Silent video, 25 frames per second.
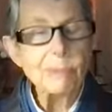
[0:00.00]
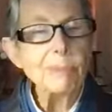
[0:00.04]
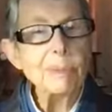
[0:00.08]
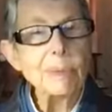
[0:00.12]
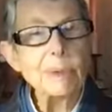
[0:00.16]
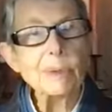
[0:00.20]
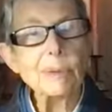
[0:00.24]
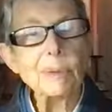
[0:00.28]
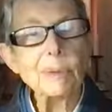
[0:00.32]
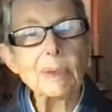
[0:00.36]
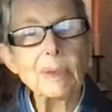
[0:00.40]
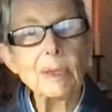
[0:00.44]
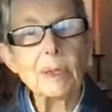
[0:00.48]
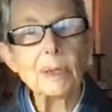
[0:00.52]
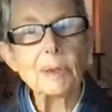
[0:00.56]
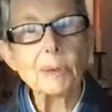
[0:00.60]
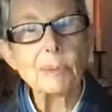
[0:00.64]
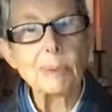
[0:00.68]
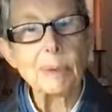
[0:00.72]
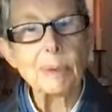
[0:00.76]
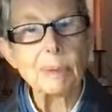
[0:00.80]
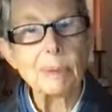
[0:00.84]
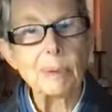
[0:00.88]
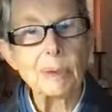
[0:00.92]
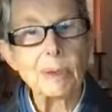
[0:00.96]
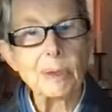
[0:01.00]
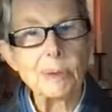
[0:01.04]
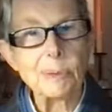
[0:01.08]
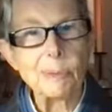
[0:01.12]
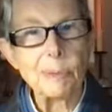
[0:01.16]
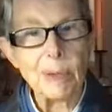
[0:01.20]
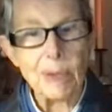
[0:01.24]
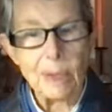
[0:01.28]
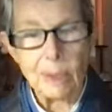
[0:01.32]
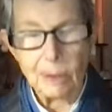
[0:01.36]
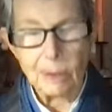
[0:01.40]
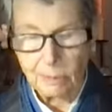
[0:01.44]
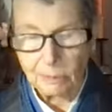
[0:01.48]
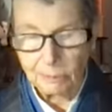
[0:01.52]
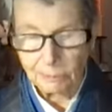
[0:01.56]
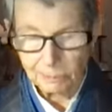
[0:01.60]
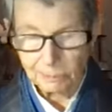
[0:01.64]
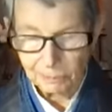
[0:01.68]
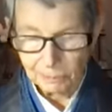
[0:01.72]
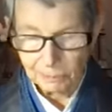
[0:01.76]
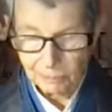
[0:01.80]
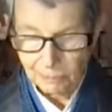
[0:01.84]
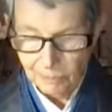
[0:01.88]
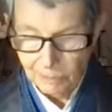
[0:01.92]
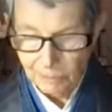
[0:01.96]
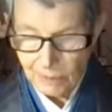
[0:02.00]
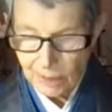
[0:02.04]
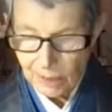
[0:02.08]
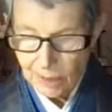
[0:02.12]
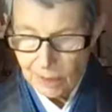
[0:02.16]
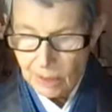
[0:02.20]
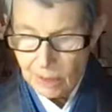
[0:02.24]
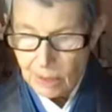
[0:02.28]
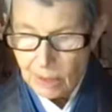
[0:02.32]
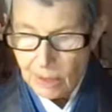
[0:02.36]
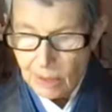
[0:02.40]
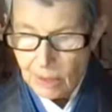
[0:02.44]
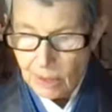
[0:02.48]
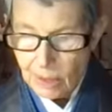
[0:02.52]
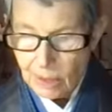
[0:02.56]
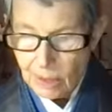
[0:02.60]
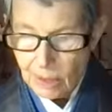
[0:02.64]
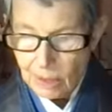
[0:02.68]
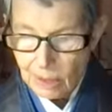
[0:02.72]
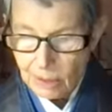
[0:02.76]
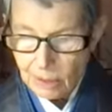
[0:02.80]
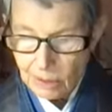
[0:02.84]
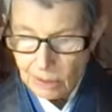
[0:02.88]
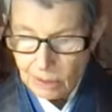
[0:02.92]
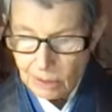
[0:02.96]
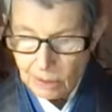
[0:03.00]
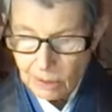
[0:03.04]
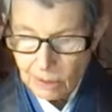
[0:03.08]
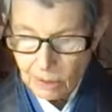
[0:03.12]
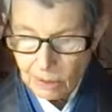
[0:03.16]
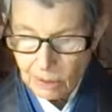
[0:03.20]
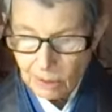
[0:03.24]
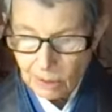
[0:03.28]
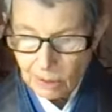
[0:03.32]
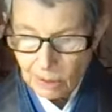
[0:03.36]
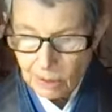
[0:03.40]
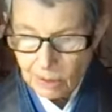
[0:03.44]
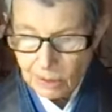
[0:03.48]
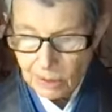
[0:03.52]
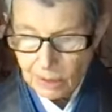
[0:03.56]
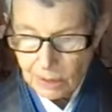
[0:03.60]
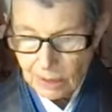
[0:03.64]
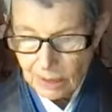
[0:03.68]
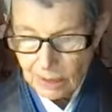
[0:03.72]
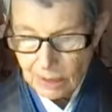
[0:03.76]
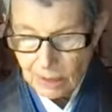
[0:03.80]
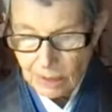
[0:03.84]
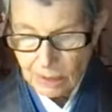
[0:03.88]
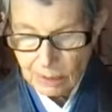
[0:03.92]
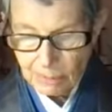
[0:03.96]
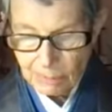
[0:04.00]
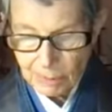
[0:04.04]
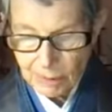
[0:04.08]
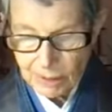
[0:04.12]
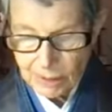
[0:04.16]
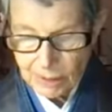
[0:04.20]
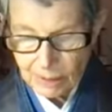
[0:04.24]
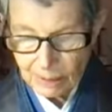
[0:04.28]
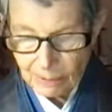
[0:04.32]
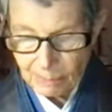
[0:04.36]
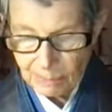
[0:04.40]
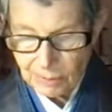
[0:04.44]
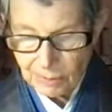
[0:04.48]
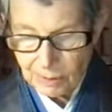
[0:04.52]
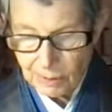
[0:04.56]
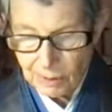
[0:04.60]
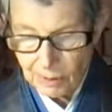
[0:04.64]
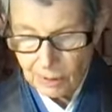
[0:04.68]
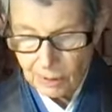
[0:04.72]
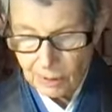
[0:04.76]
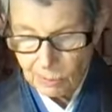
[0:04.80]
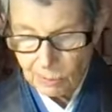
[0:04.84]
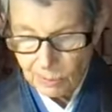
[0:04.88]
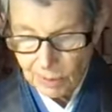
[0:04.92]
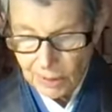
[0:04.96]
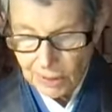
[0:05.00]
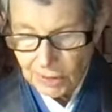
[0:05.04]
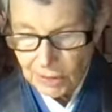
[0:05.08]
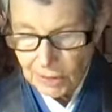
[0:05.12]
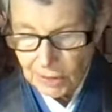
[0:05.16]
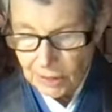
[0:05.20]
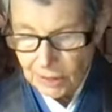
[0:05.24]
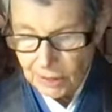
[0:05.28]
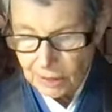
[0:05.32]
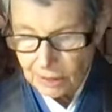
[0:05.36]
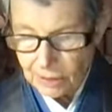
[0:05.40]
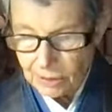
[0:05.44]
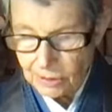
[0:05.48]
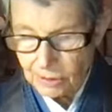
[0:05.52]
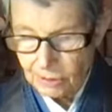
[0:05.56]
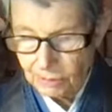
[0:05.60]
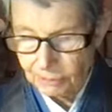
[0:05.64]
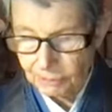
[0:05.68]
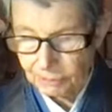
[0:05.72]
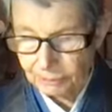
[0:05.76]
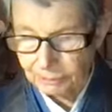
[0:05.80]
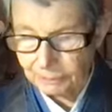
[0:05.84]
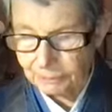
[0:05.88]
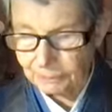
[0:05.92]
between other people as well. This is called Zen and the Precepts, and the question is,